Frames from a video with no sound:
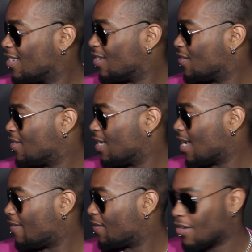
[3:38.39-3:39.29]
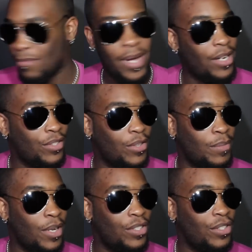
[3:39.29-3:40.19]
You don't see African men so
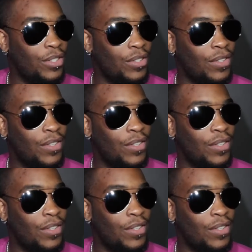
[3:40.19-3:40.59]
much, do you?